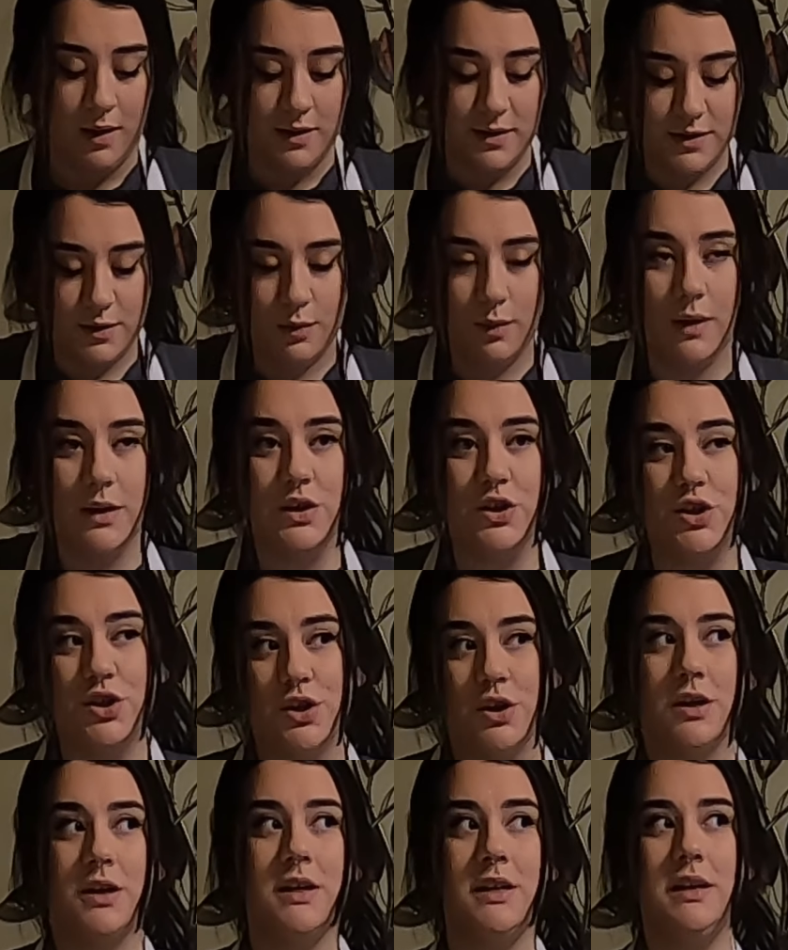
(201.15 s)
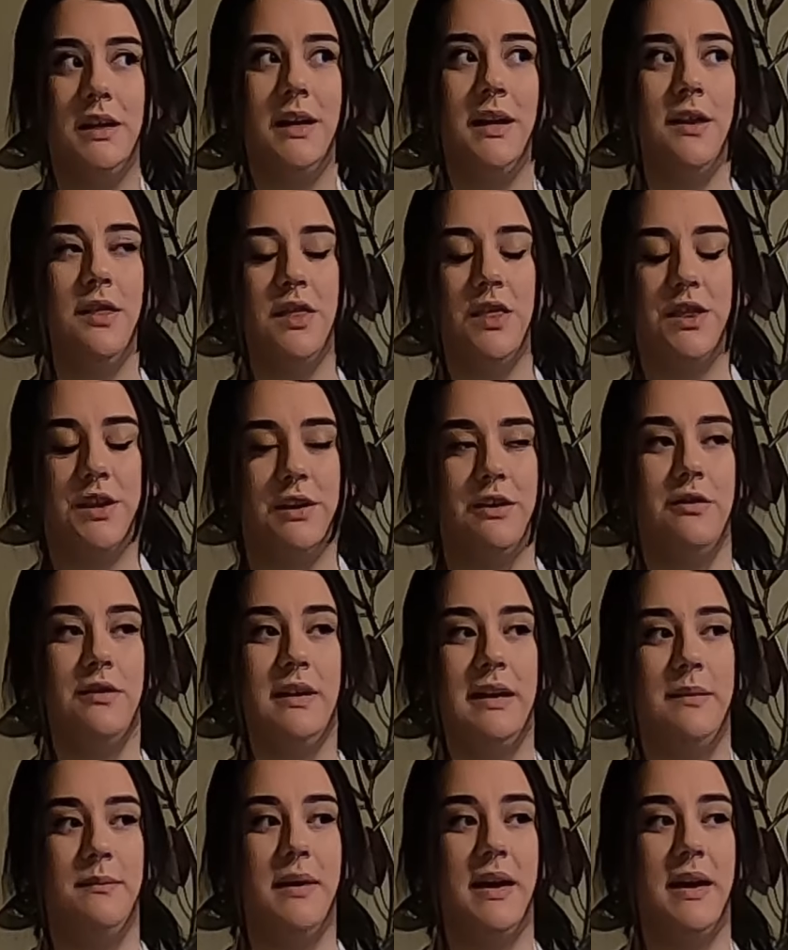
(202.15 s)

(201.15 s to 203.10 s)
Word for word: So it should, in theory,